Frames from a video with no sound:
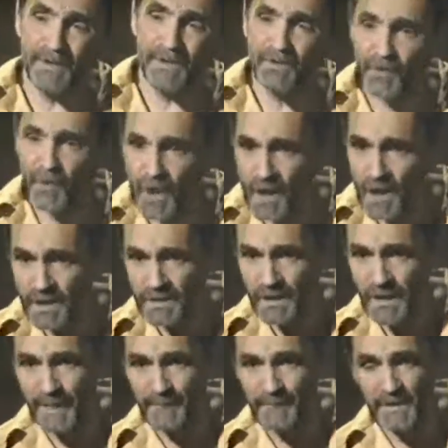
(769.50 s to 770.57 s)
been
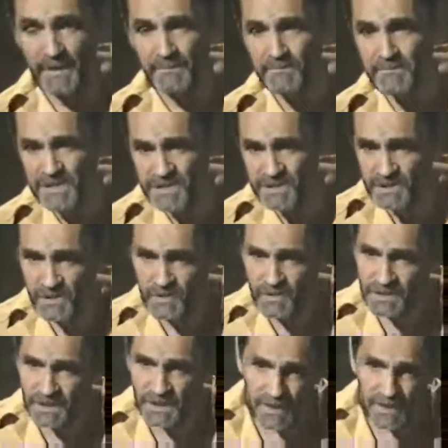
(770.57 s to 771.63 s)
drugged, I've been
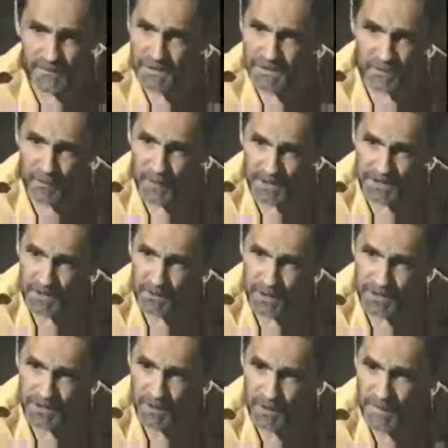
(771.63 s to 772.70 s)
misused in every direction
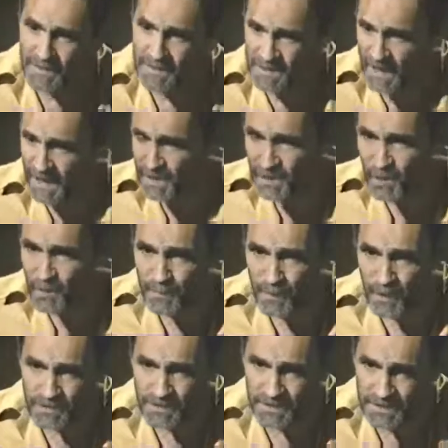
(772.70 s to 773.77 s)
whatsoever. It's got a new
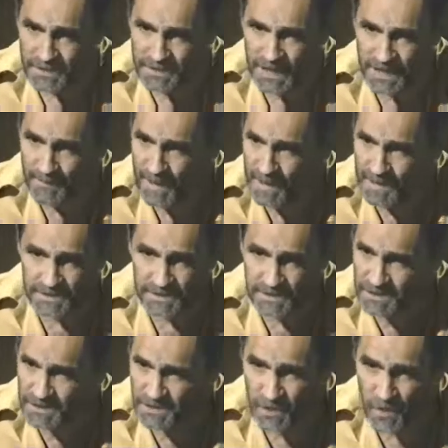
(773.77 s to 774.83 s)
book that just came out
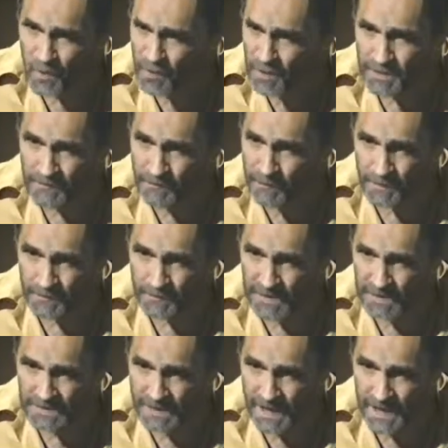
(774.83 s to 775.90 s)
that's just totally full of
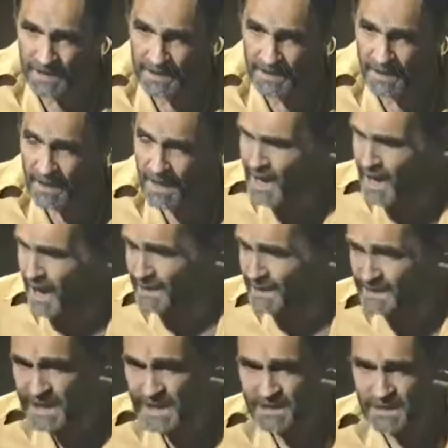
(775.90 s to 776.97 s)
insanity. I
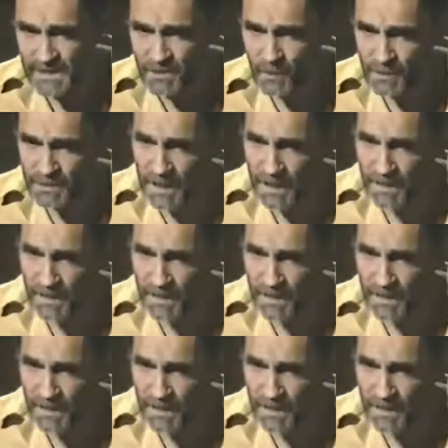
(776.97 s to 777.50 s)
can't get to a